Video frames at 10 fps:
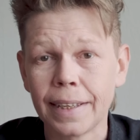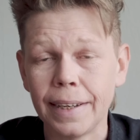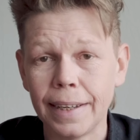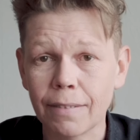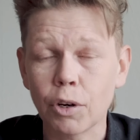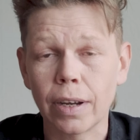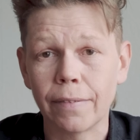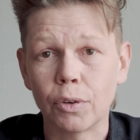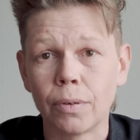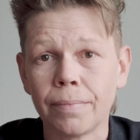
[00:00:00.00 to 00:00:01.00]
Never
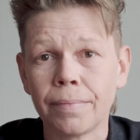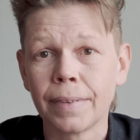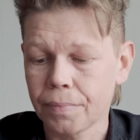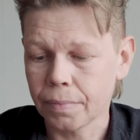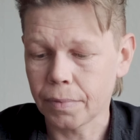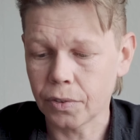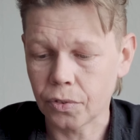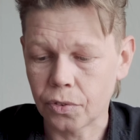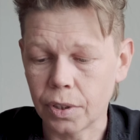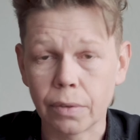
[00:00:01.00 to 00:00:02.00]
ever. This
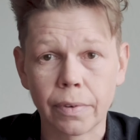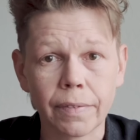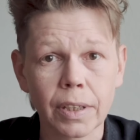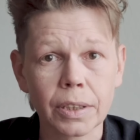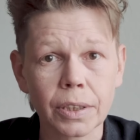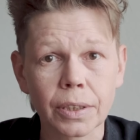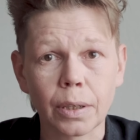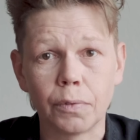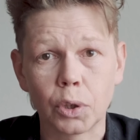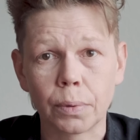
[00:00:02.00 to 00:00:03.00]
is the equivalent
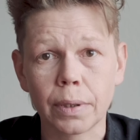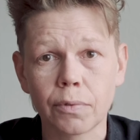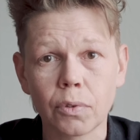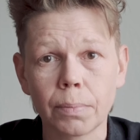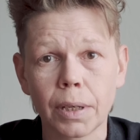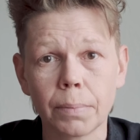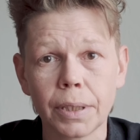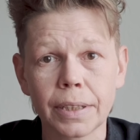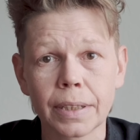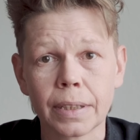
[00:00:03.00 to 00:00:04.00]
of a twenty-four
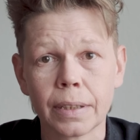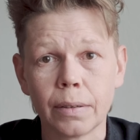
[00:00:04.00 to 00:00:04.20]
millimeter